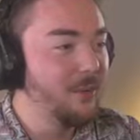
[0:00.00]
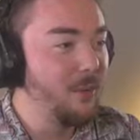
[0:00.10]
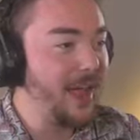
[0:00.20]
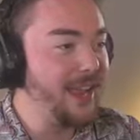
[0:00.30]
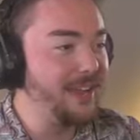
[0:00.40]
I'm
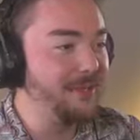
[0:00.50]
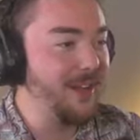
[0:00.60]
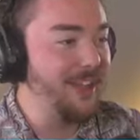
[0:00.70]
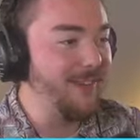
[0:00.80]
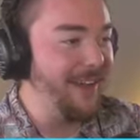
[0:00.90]
just
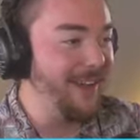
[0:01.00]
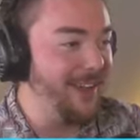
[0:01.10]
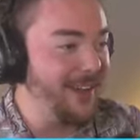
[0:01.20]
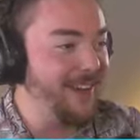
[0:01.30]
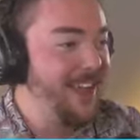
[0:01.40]
not. Wait!
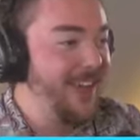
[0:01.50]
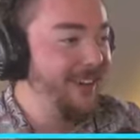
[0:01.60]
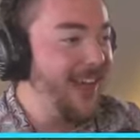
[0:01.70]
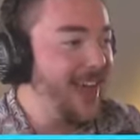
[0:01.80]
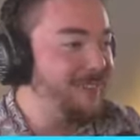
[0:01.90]

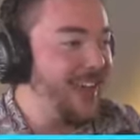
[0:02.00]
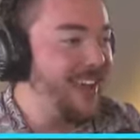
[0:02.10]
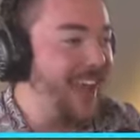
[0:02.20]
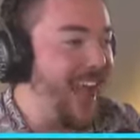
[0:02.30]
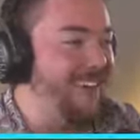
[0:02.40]

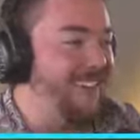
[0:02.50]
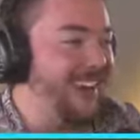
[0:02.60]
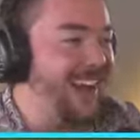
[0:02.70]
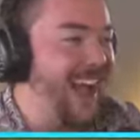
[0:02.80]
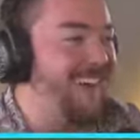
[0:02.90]
Oh,